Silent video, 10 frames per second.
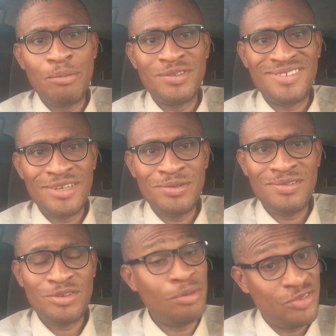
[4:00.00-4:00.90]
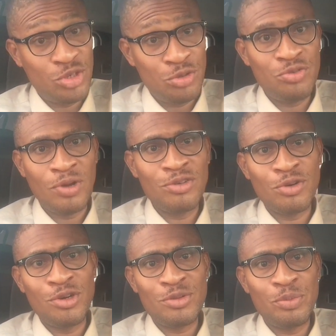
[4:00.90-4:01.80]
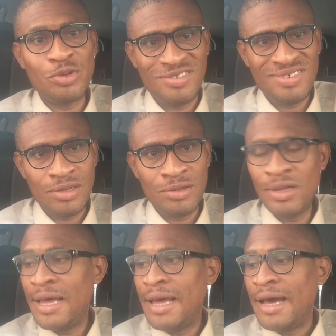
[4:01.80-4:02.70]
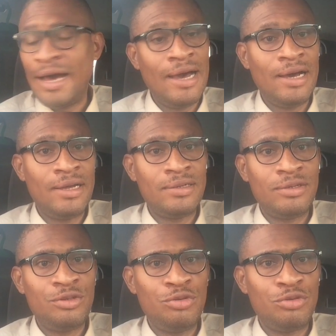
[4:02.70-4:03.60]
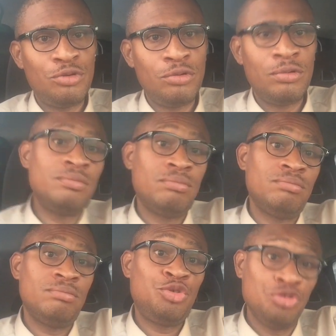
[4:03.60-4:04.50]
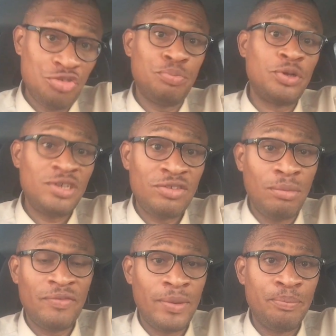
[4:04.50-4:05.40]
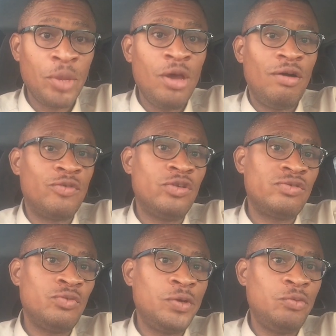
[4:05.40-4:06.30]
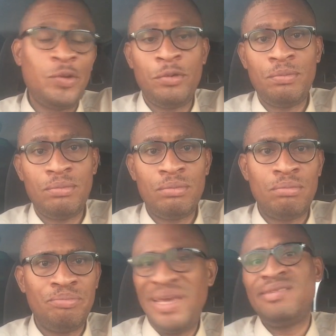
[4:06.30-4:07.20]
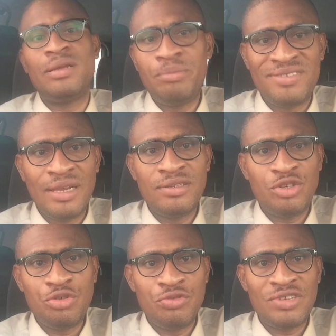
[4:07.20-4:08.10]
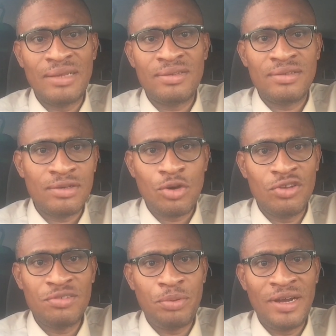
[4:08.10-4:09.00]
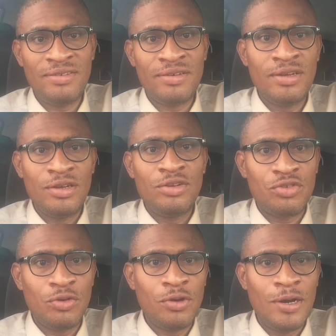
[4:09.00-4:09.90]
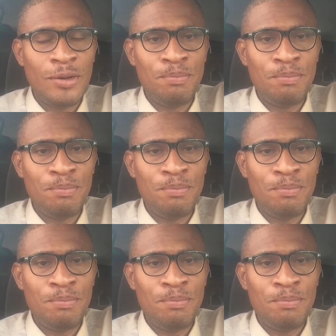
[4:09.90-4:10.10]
them on sale. Some of the shoes we're also going to put on sale, and you could choose to purchase some of them. Of course, we will basically be selling the shoes at cost price, so